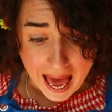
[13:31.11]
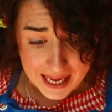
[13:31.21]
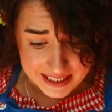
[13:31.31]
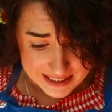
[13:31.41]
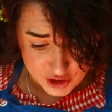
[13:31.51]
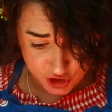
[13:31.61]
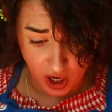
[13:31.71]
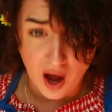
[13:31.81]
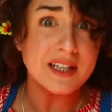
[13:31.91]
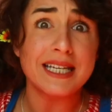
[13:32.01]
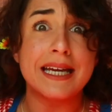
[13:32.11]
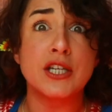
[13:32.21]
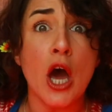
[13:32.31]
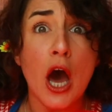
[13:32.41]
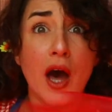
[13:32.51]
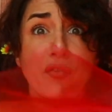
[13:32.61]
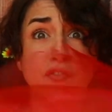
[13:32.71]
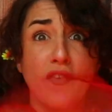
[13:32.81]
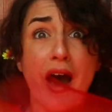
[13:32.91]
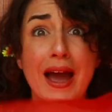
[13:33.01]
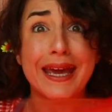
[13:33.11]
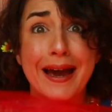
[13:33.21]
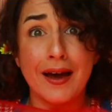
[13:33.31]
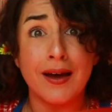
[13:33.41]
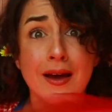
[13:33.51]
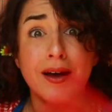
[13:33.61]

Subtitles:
and it started a fire.